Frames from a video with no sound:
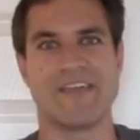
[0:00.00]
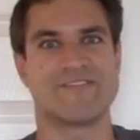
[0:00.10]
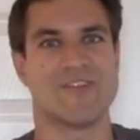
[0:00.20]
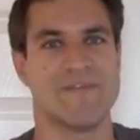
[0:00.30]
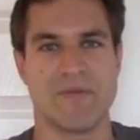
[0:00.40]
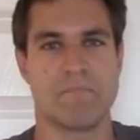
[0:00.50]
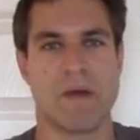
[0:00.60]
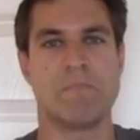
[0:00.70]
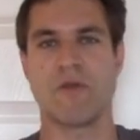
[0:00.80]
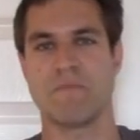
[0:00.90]
I still have the
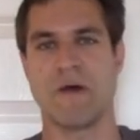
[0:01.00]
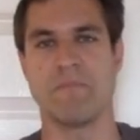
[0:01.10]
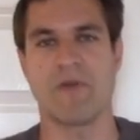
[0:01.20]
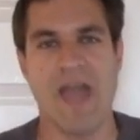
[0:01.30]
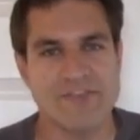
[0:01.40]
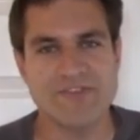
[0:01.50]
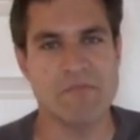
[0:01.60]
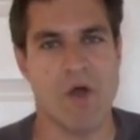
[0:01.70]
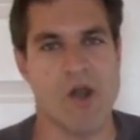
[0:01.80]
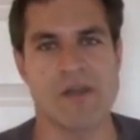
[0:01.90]
bumper-to-bumper
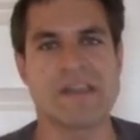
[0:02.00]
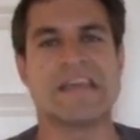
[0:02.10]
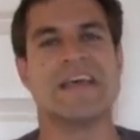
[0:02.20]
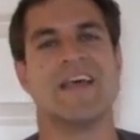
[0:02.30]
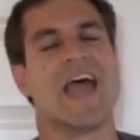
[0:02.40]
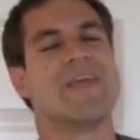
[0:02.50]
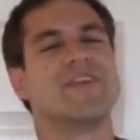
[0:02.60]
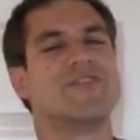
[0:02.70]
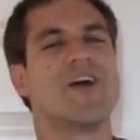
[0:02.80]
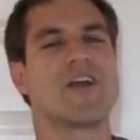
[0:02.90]
Aston Martin,
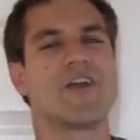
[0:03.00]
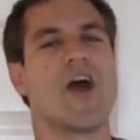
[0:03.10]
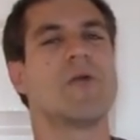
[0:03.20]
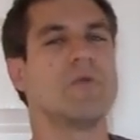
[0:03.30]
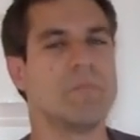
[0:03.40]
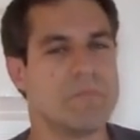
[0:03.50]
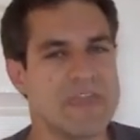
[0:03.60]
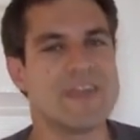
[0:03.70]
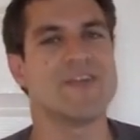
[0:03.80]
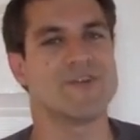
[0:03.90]
and the Doug car will
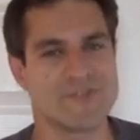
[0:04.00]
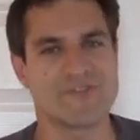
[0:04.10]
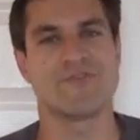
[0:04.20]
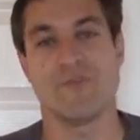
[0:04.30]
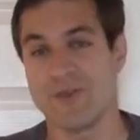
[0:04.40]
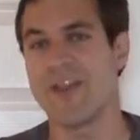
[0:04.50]
be here soon